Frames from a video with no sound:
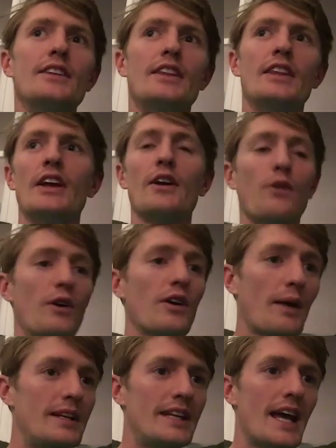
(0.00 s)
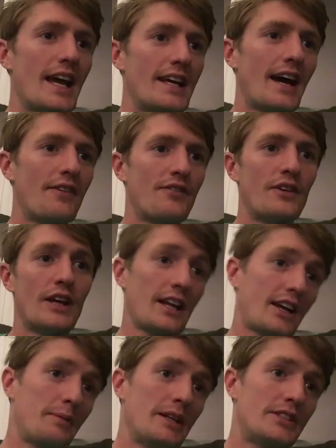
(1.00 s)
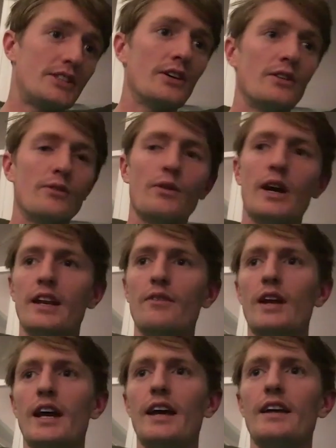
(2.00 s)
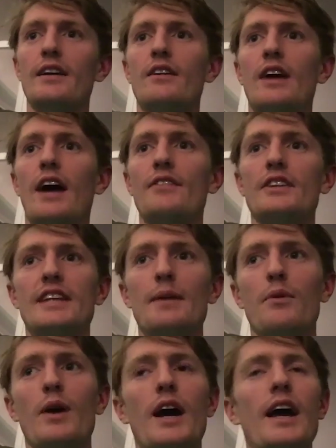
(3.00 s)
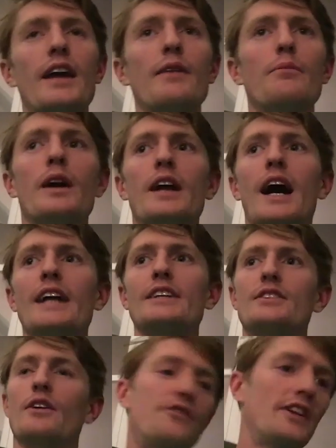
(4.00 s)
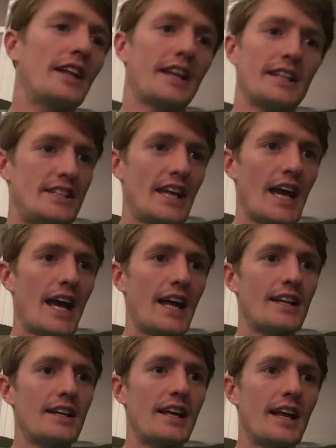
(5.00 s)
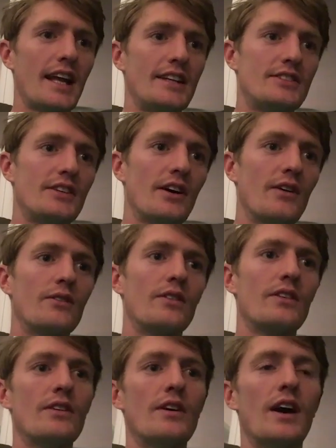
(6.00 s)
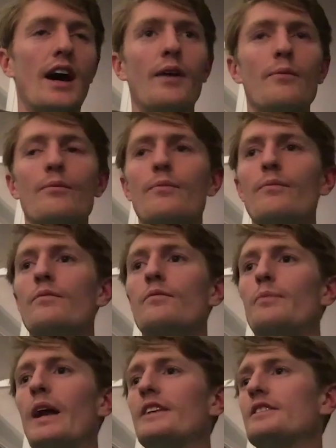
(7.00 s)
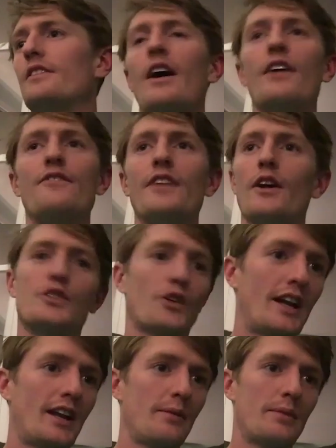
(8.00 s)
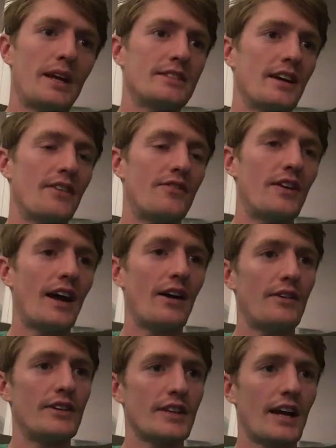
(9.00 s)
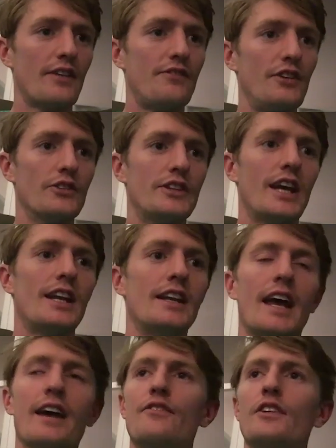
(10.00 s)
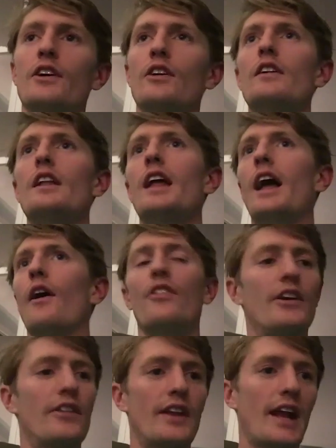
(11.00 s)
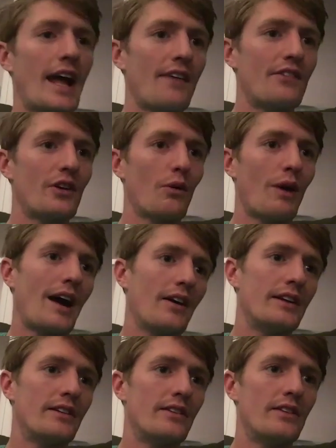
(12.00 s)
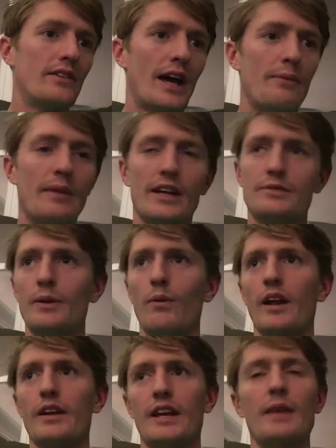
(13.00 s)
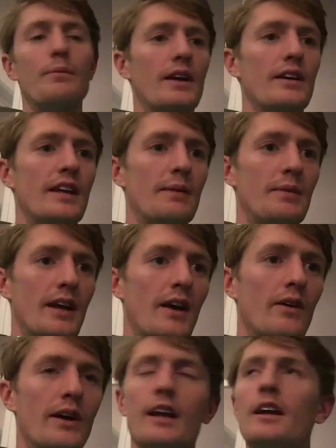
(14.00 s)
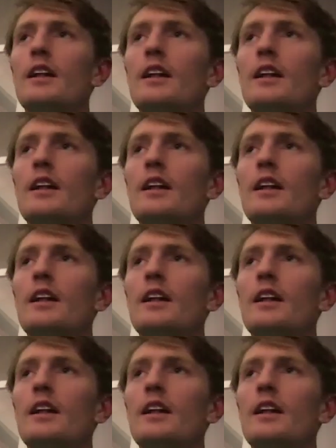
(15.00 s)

there will come a day. Yeah. And it could be soon when I have to step away, but I just don't feel like it's yet. And I just don't, based off how I felt in training, based off how I just kind of feel day to day, I feel healthier than I have in a while. And that makes me want to keep it going.